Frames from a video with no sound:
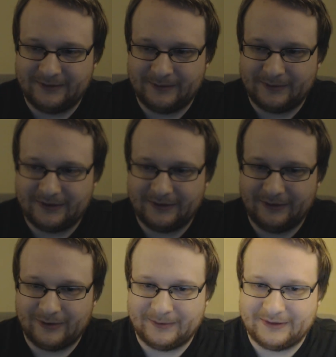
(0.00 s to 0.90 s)
stuff to a more
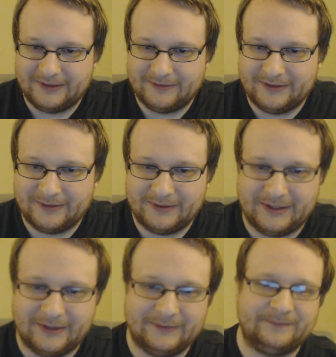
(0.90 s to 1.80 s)
normal level. There
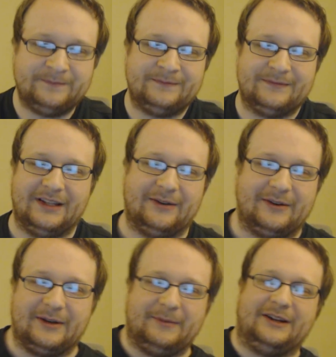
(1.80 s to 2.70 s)
we go.
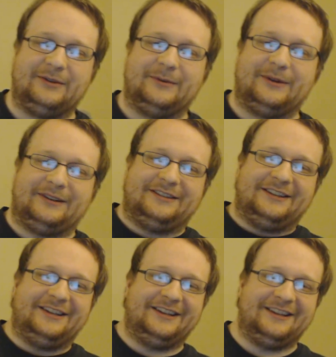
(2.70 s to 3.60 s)
Now automatic worked.
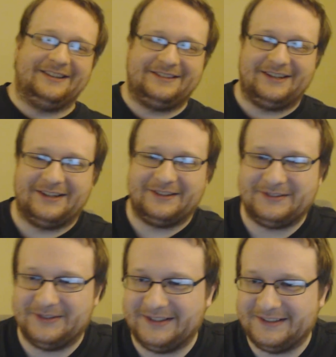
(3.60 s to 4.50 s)
It's kind of
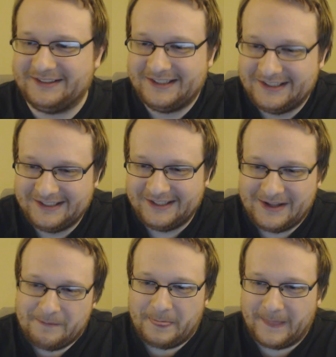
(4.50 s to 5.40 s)
strange.
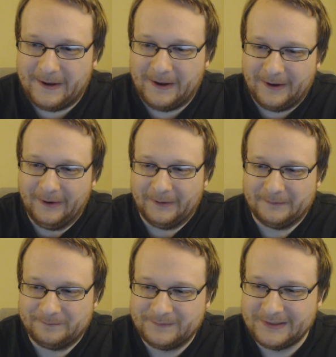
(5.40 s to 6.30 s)

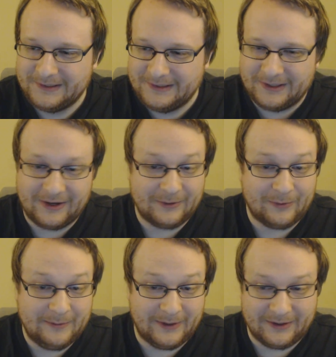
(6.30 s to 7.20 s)
All
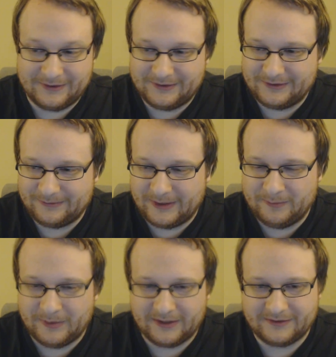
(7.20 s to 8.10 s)
right, white balance. White